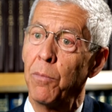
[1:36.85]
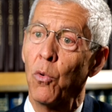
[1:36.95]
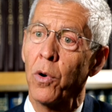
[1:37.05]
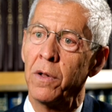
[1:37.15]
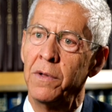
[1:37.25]

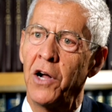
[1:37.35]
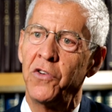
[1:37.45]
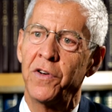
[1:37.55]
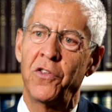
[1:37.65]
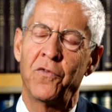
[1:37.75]
important, not
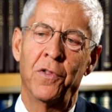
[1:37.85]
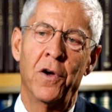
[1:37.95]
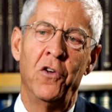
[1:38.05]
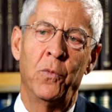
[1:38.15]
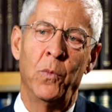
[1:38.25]
just for
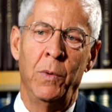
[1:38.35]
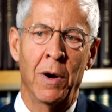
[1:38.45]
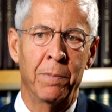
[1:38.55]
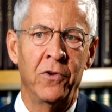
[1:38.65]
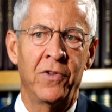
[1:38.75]
those we
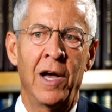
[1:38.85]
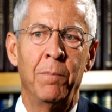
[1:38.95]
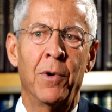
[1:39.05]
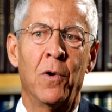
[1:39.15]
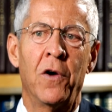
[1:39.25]

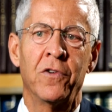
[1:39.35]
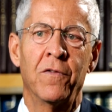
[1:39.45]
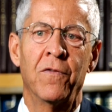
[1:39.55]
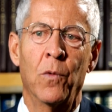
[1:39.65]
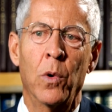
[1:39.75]
represent, but also
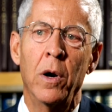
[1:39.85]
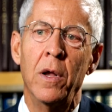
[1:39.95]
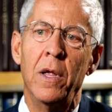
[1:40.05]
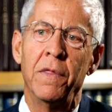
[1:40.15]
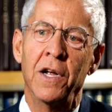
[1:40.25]
for
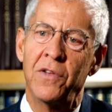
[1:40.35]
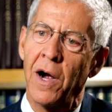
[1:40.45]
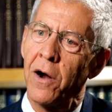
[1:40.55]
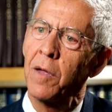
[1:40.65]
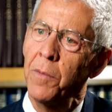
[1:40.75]
the
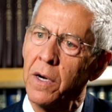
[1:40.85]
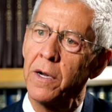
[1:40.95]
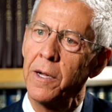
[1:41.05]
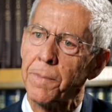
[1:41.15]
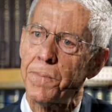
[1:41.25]
entire community.